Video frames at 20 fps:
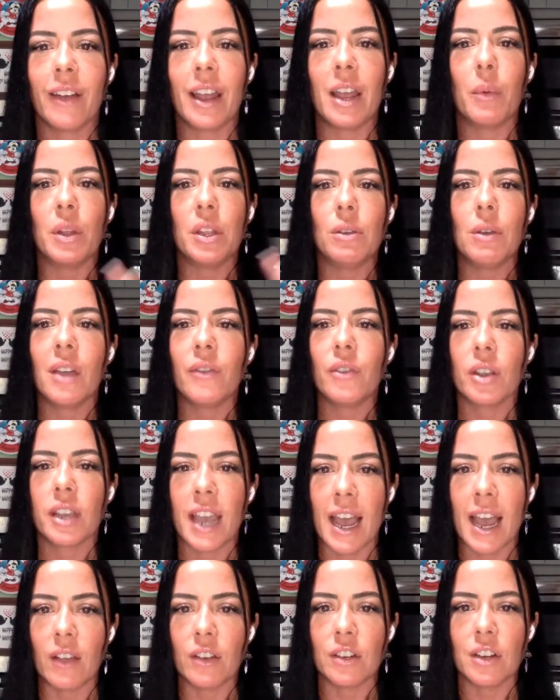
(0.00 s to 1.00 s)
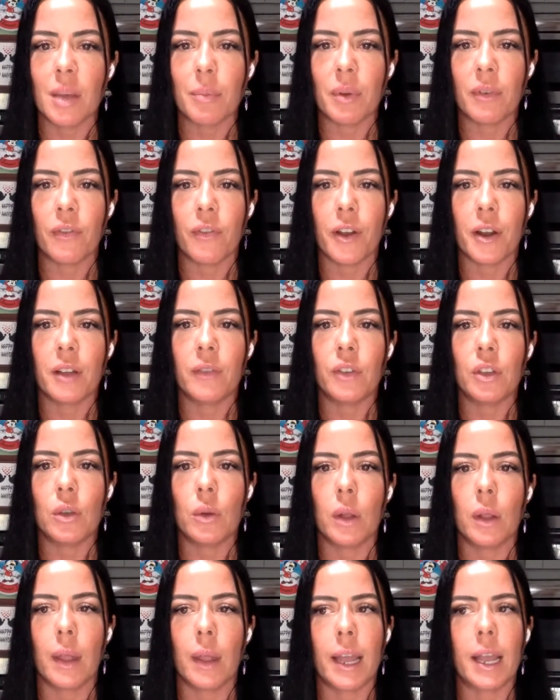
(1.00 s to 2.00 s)
Right. When you have your calendar up in front of
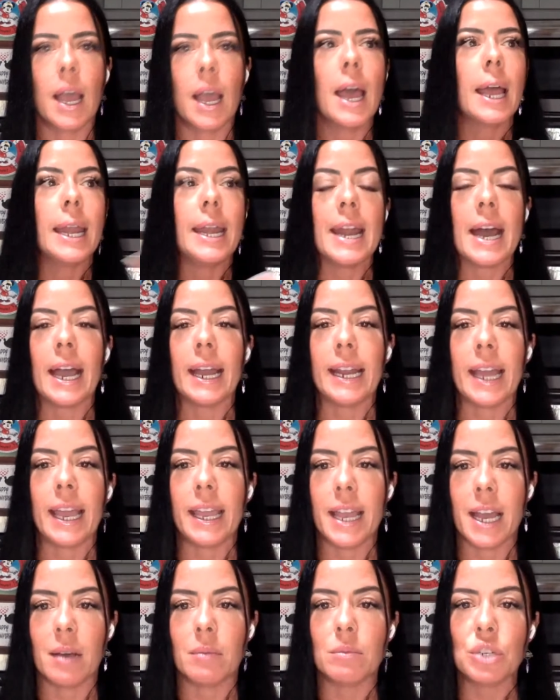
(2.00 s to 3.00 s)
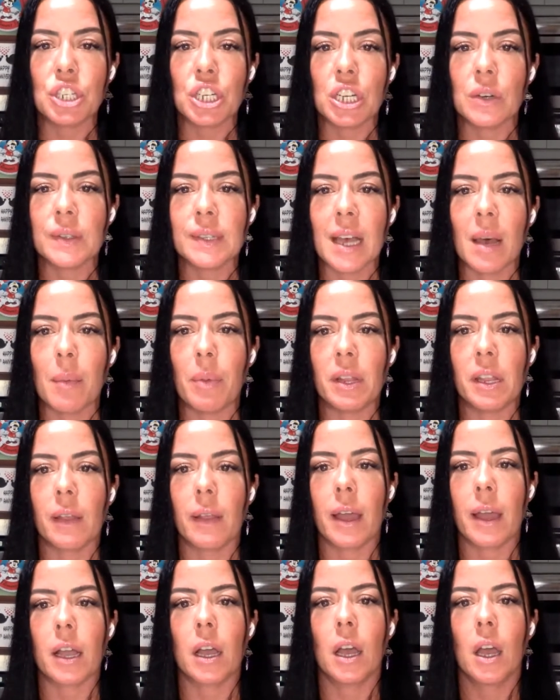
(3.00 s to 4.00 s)
you and like 9 a.m. shows up and
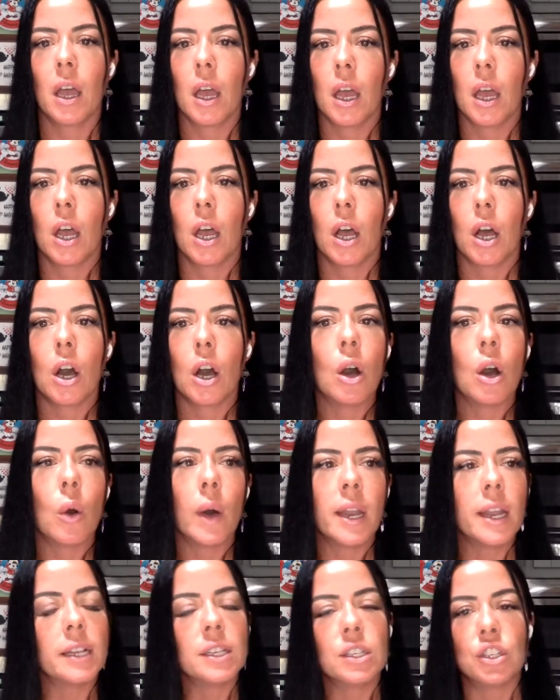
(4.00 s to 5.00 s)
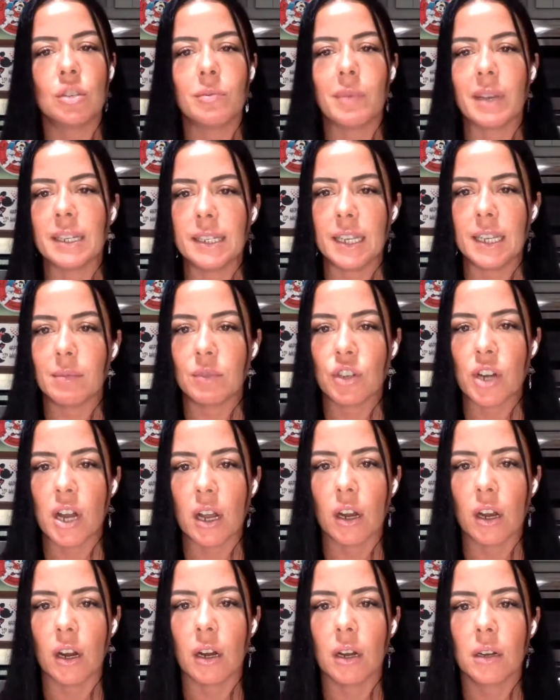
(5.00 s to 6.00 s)
you're like, oh, I didn't do my DM
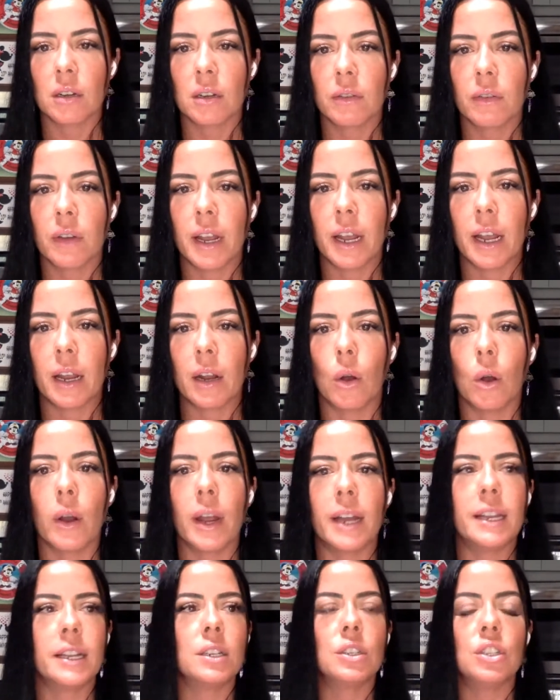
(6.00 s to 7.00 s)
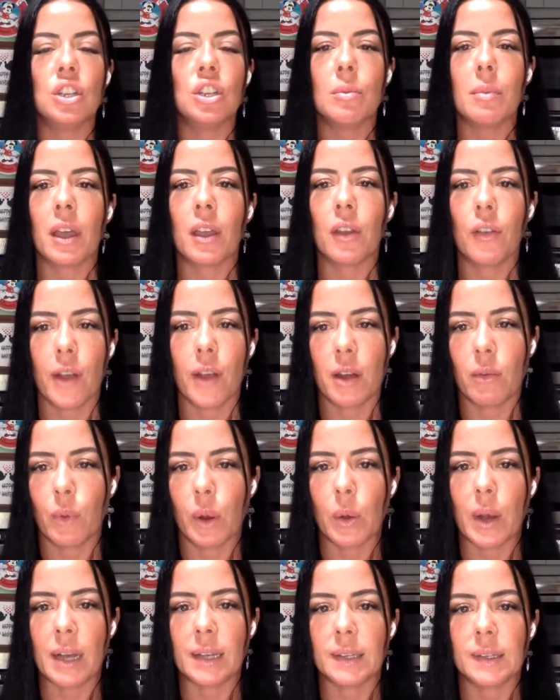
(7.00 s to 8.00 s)
tracker. Right. Or I didn't do my
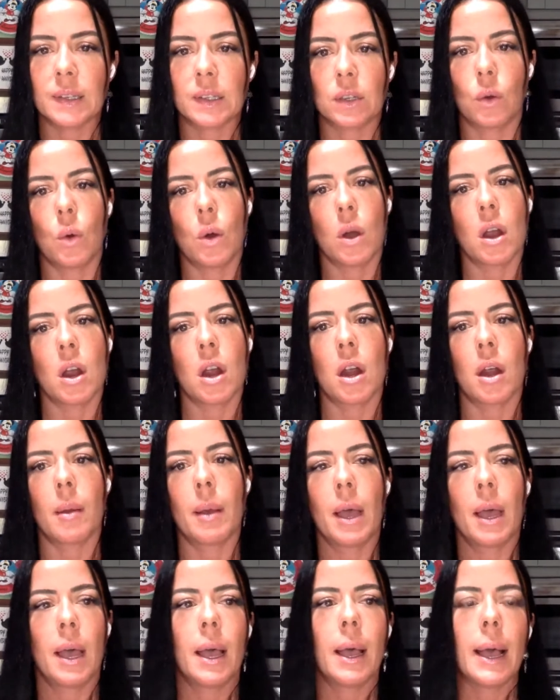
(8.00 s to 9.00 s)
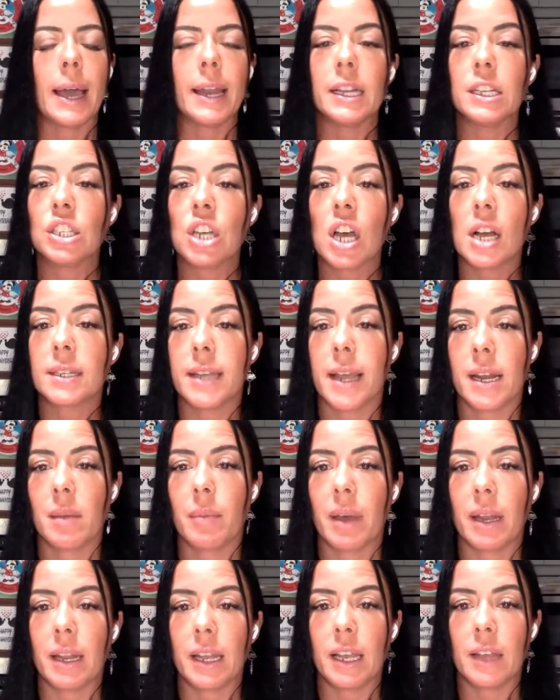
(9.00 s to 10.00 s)
friend request. Or I didn't talk to
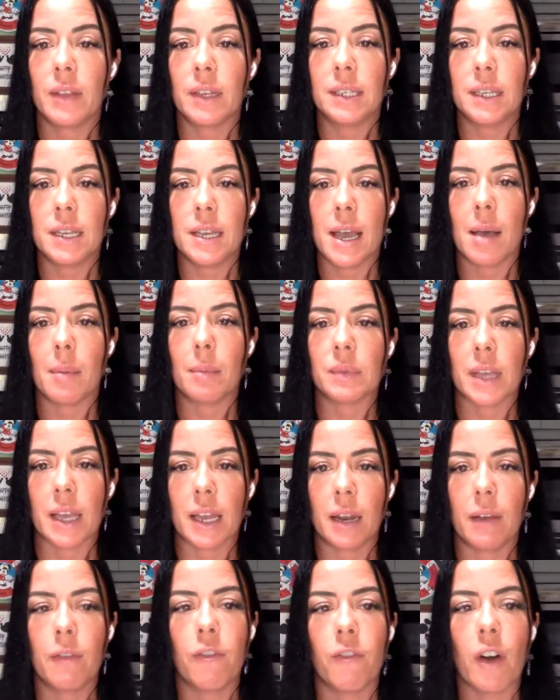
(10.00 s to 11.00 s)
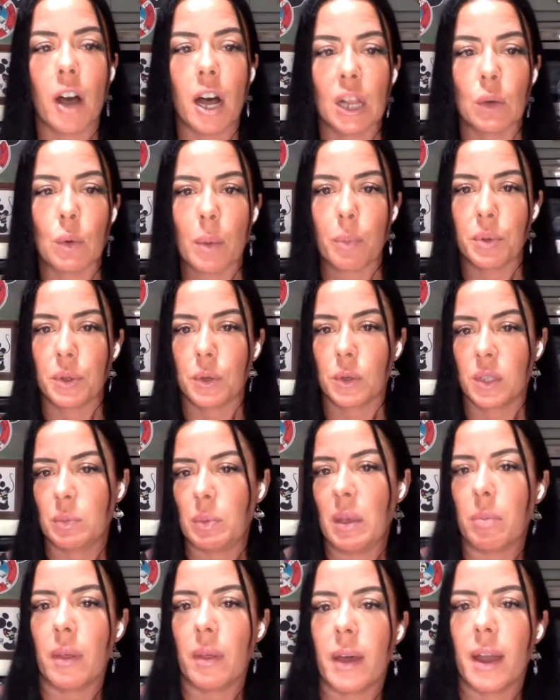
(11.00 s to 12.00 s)
anybody in the DMs. Like I didn't follow up with
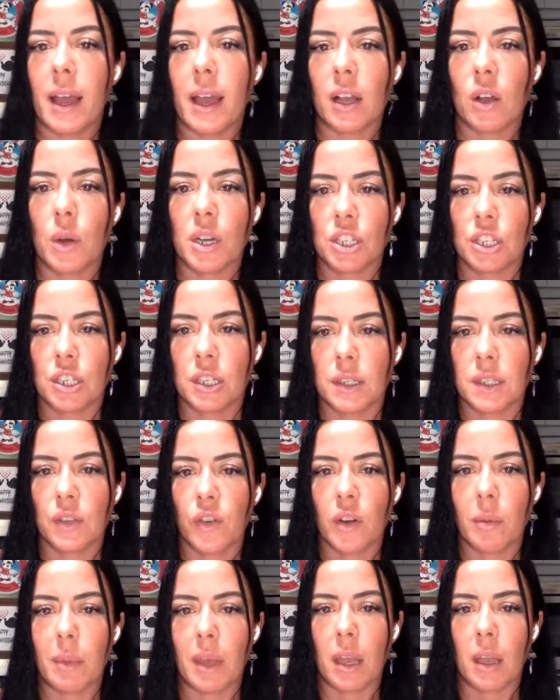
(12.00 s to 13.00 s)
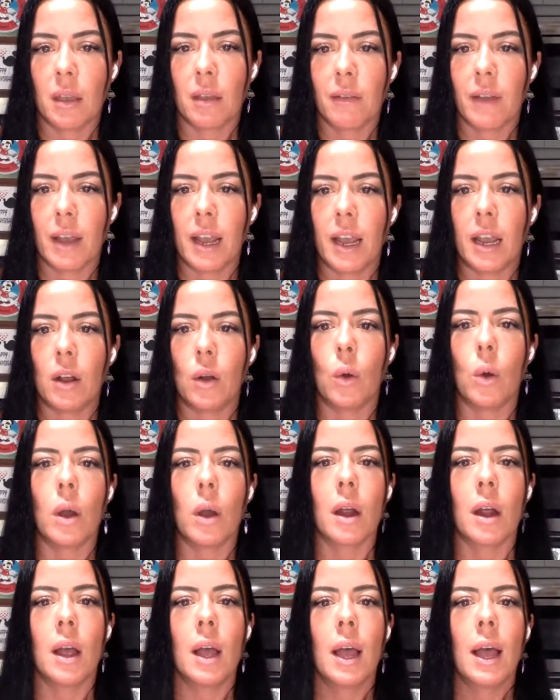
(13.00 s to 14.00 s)
those people that had questions for me. Right.
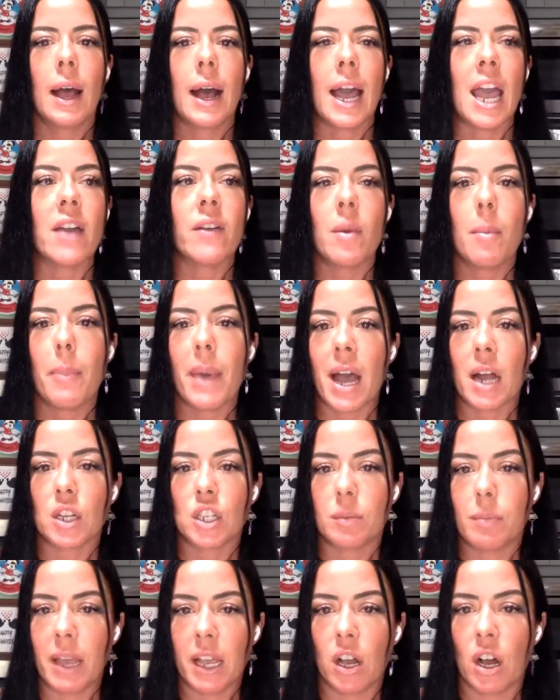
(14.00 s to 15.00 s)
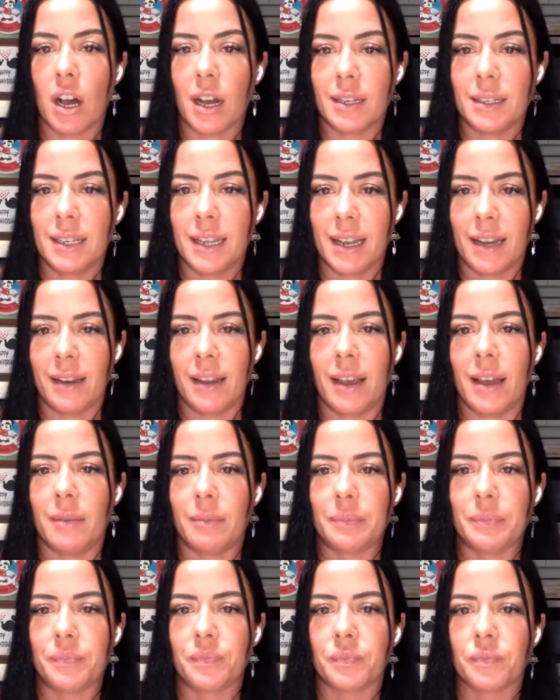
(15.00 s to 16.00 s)
Or I haven't batched my content yet,
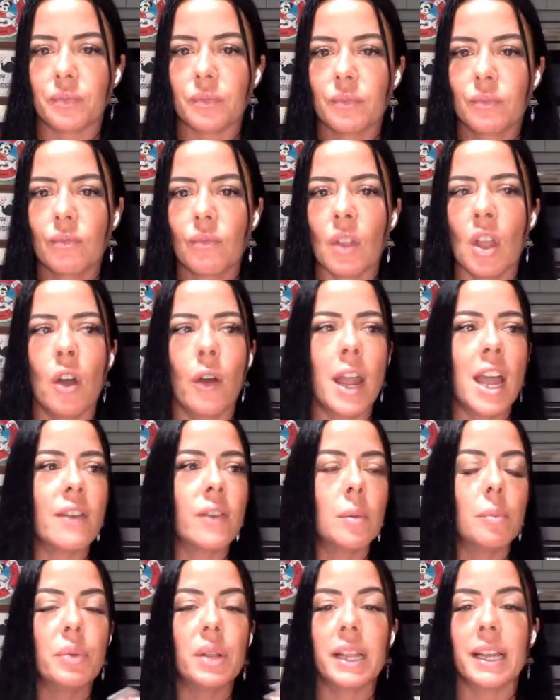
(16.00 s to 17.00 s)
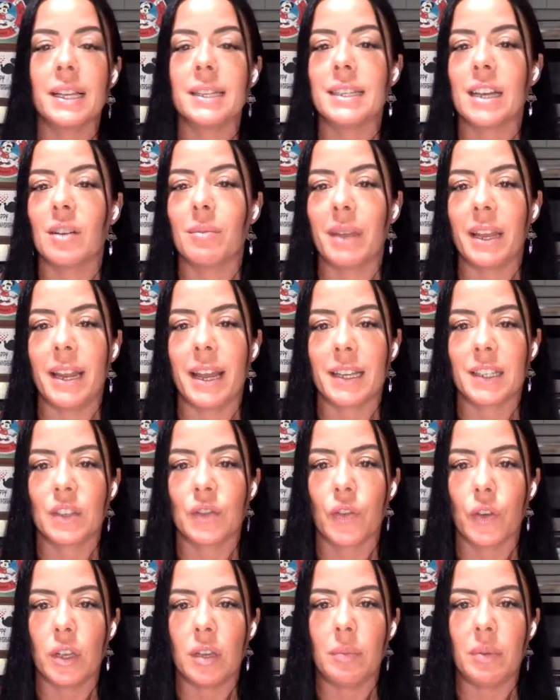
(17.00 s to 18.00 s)
or I haven't planned out my
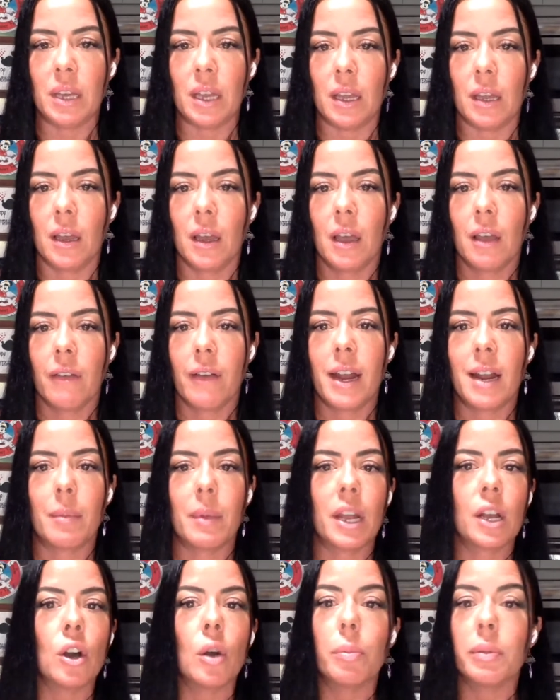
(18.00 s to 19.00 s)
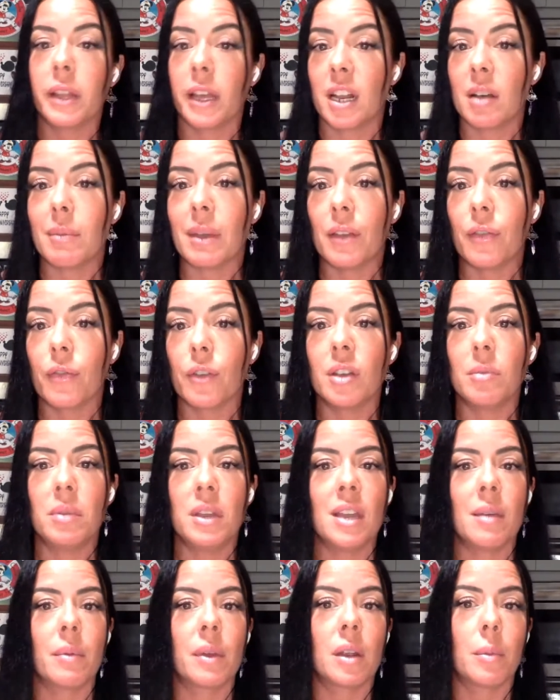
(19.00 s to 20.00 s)
next freebie, right? I'm going to go plan out my
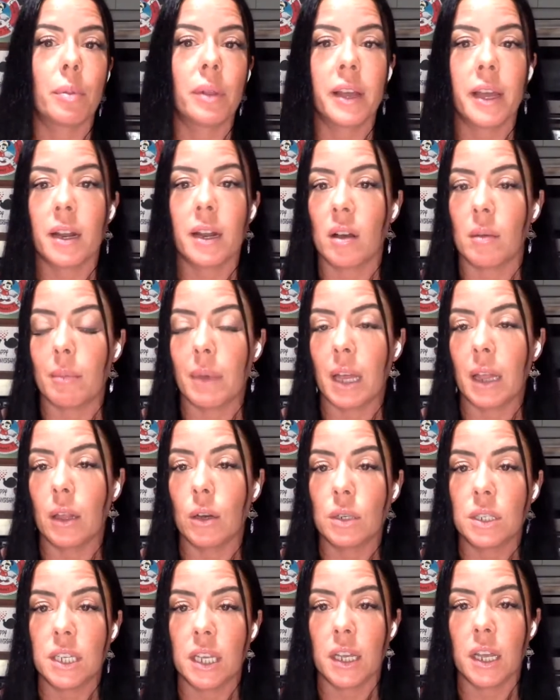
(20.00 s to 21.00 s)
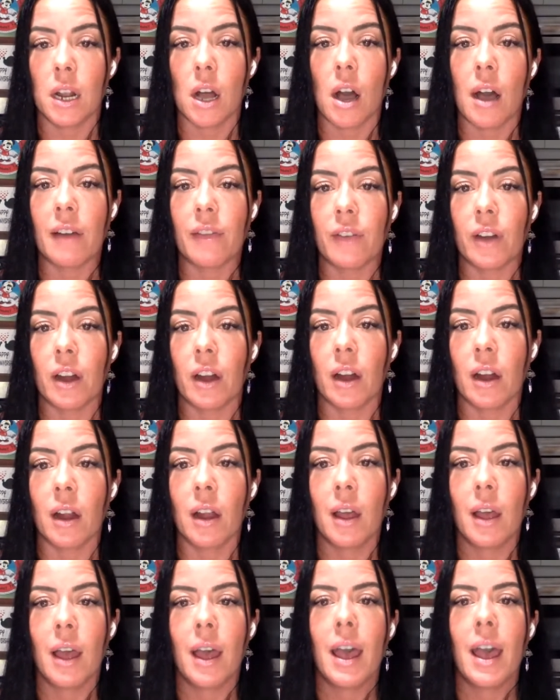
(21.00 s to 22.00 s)
freebie. I'm going to plan out my low ticket
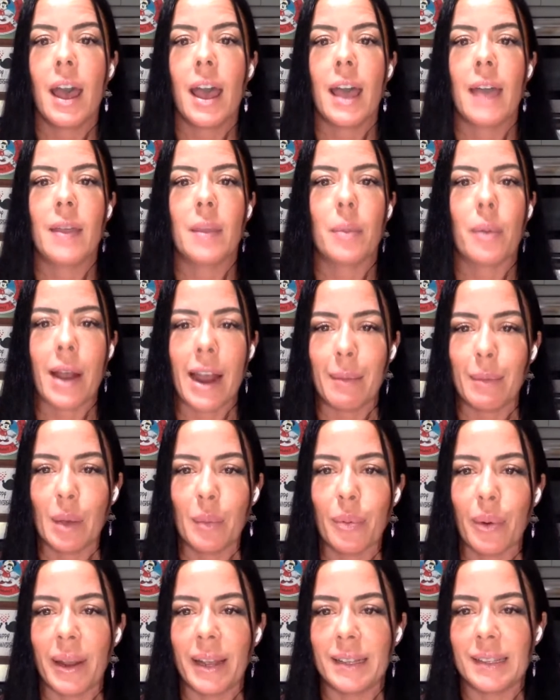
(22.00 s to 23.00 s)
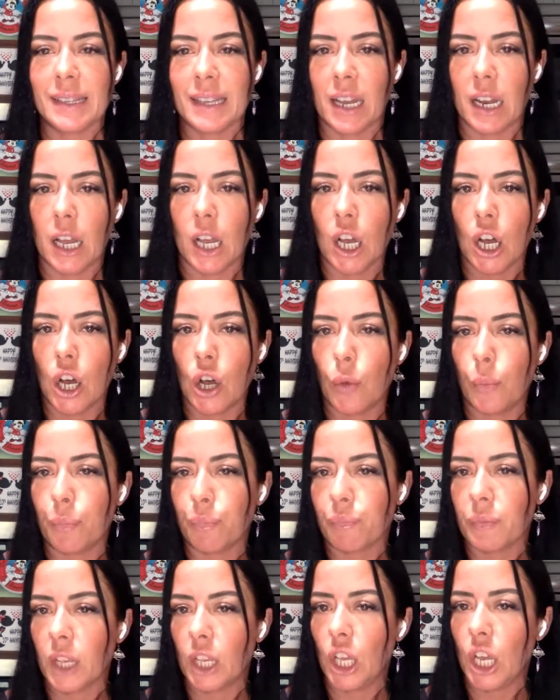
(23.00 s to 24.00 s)
offer. And the primal brain's going to
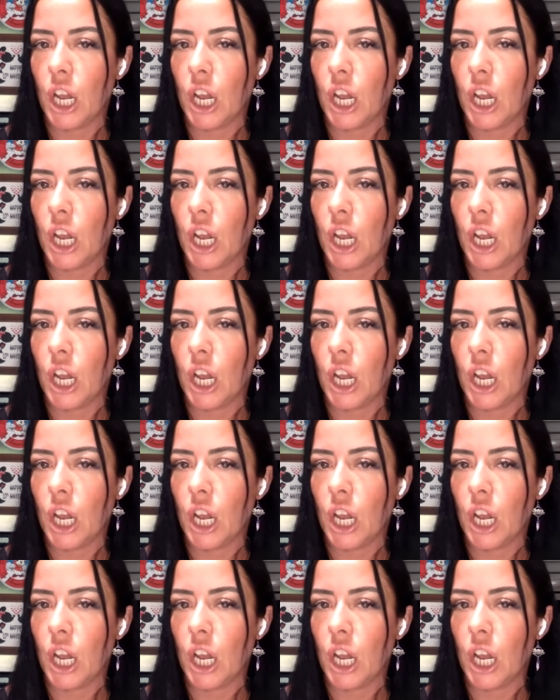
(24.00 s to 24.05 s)
go,